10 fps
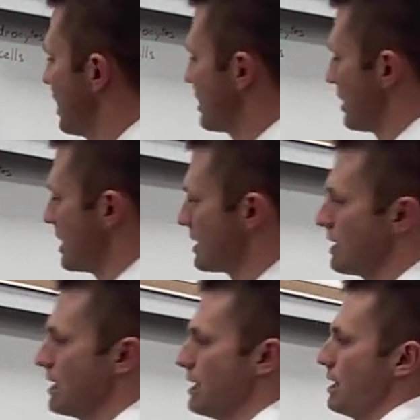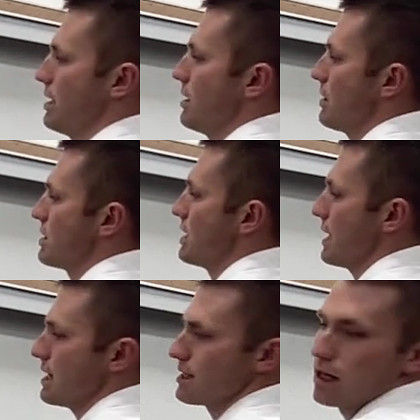So this here is the
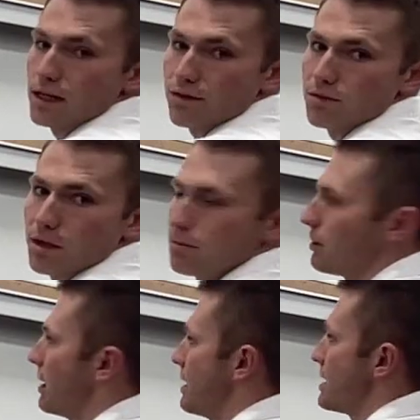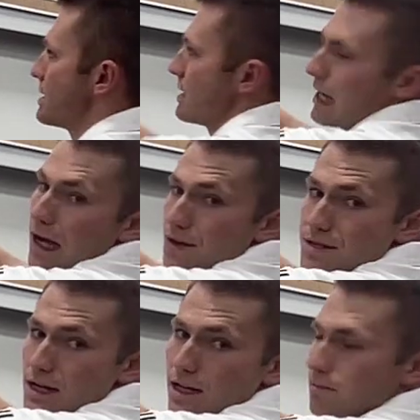inside of the membrane. This is the
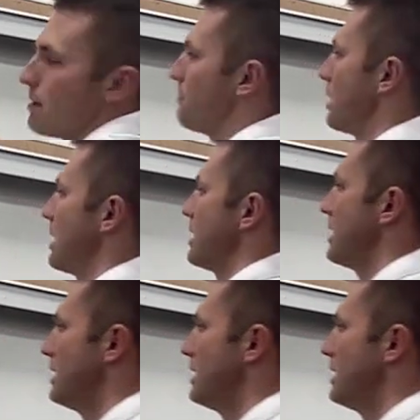outside of the membrane.